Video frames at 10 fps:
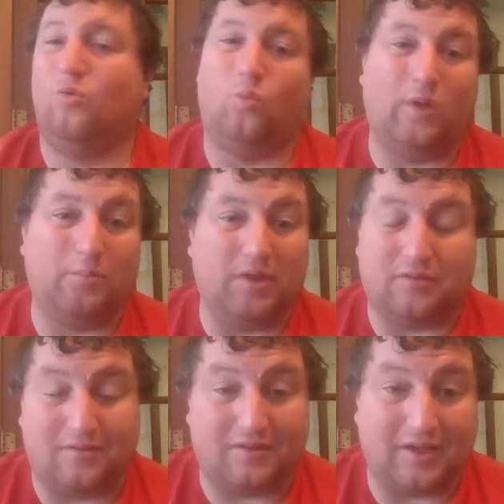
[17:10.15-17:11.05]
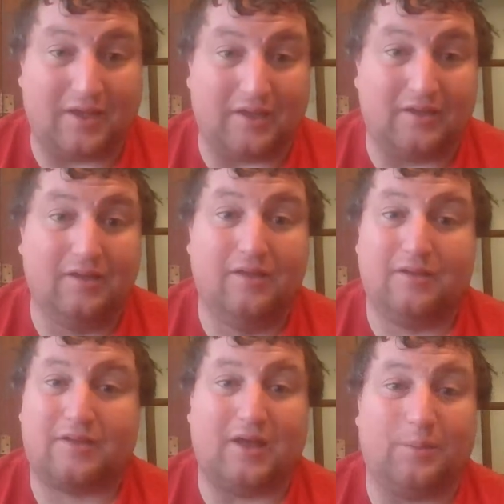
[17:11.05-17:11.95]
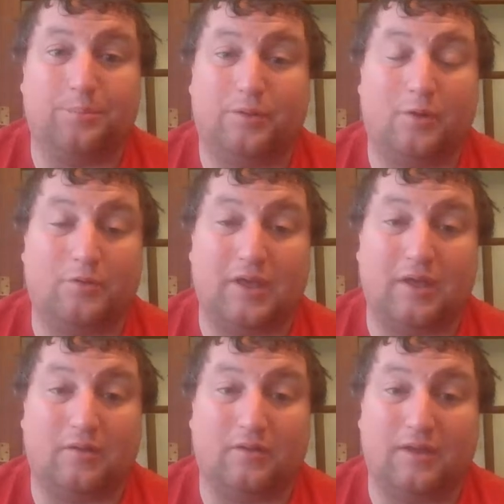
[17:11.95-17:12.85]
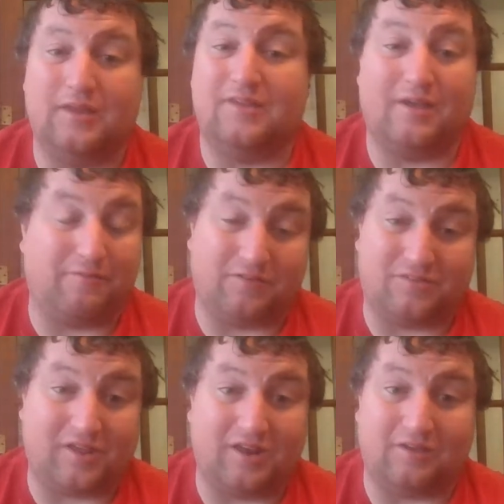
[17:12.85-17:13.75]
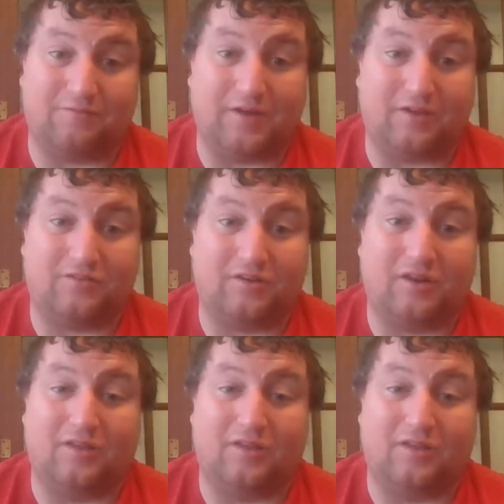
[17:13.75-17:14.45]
Women today got blown out in devastating fashion.